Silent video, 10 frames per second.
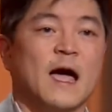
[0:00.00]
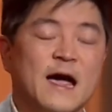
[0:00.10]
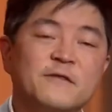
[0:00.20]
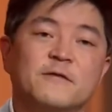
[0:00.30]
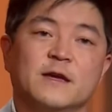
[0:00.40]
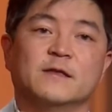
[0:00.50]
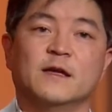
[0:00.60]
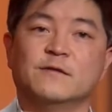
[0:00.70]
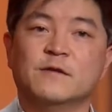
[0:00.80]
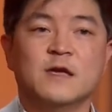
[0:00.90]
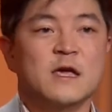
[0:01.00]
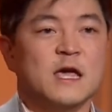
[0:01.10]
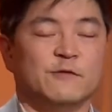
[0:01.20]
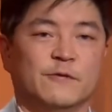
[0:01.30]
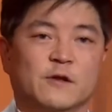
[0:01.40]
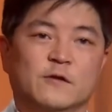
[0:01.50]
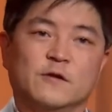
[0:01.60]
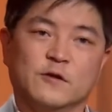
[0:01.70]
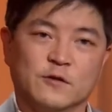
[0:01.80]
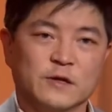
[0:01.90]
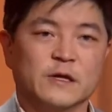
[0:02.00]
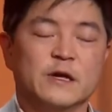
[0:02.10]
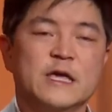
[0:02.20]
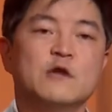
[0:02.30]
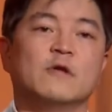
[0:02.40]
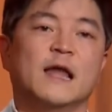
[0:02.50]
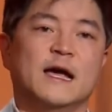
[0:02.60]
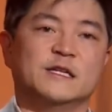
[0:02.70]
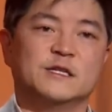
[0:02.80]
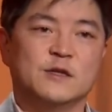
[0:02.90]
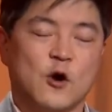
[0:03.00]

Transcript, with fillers: I think that it will equalize